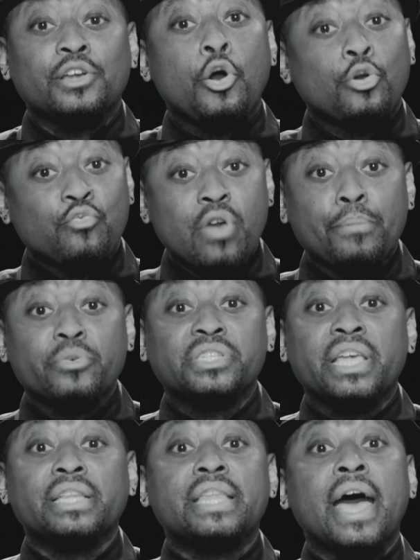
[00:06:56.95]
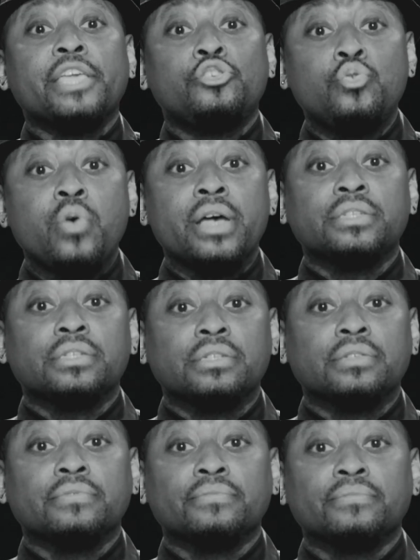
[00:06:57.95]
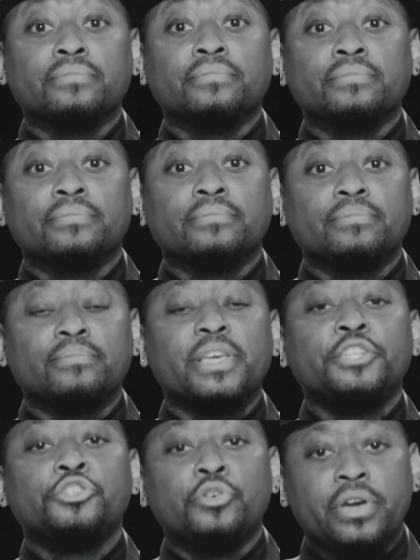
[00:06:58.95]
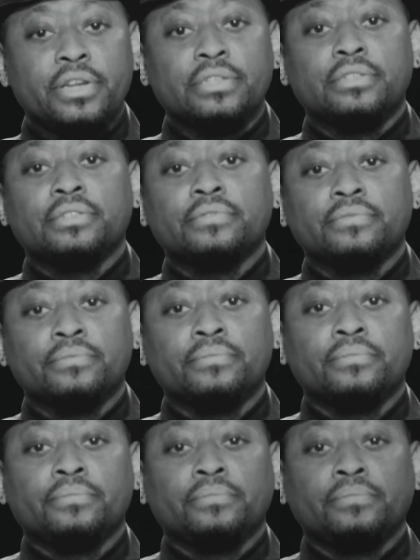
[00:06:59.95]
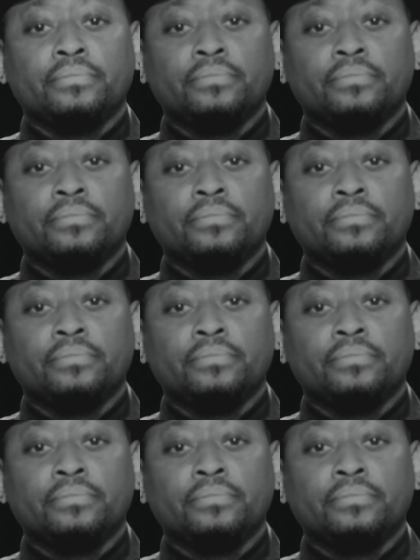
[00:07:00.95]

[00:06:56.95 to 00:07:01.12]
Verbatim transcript: Go to represent dot U S and join us.